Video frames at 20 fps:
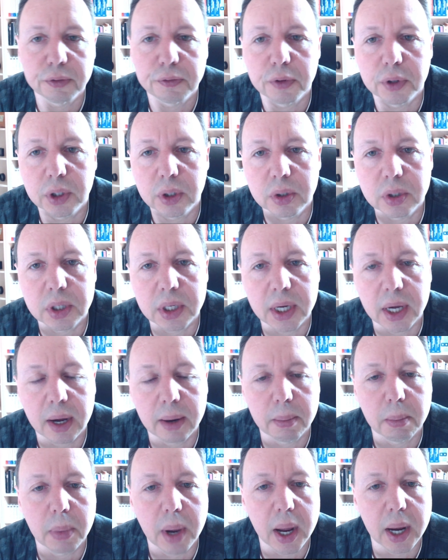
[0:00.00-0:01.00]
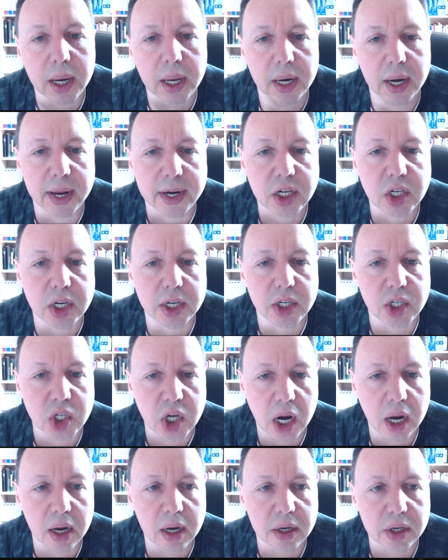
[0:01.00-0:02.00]
for you to come back and actually
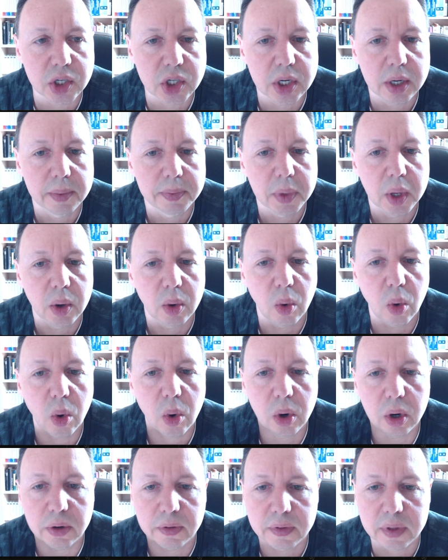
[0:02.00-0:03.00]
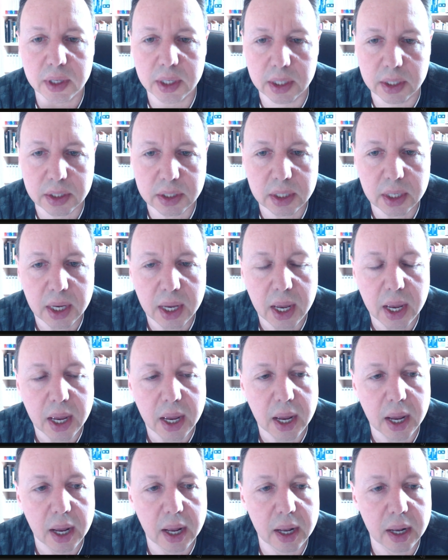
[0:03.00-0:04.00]
change all of these.
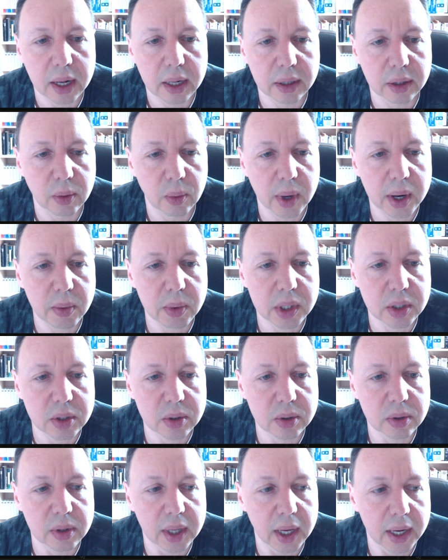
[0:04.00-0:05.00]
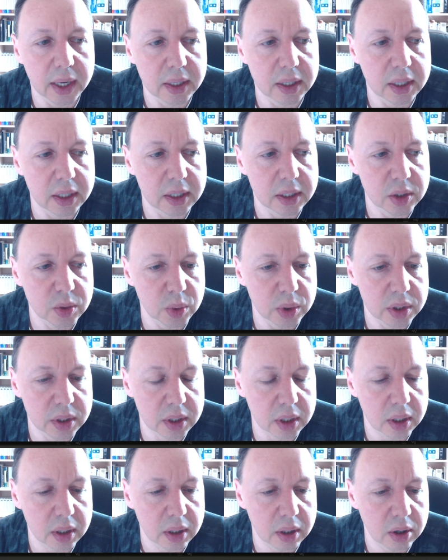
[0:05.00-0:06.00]
And the way we do that is with
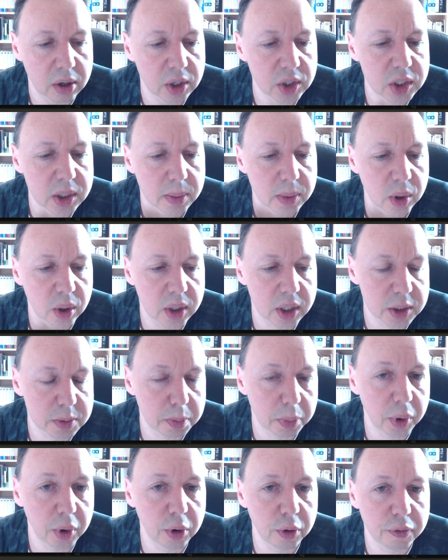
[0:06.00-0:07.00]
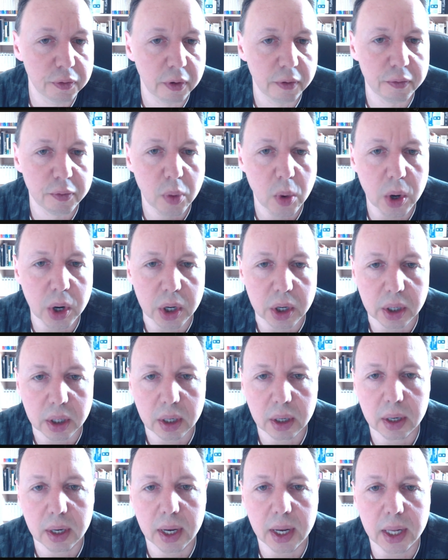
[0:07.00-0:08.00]
a concept known as proof of
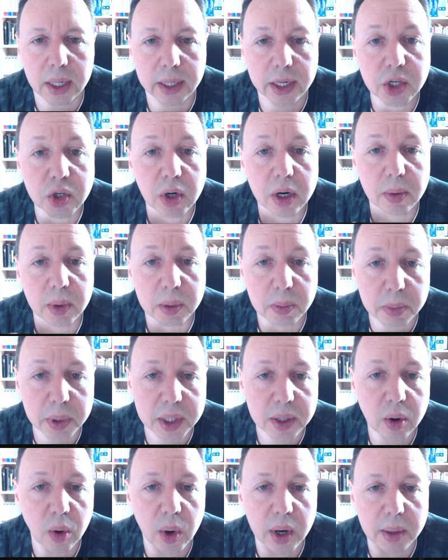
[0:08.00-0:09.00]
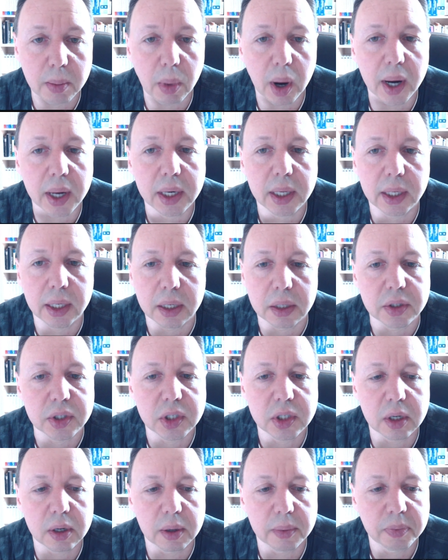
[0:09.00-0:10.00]
work. And that's really what Bitcoin mining is.
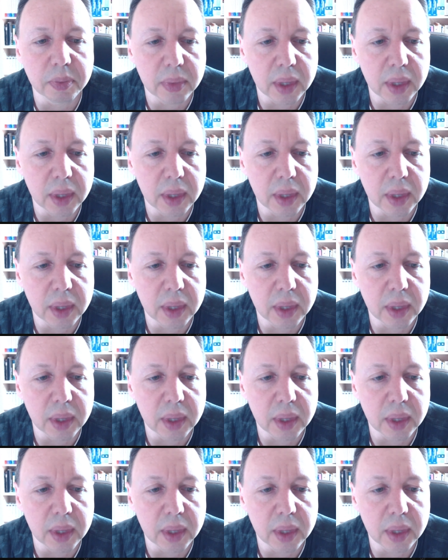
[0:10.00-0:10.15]
So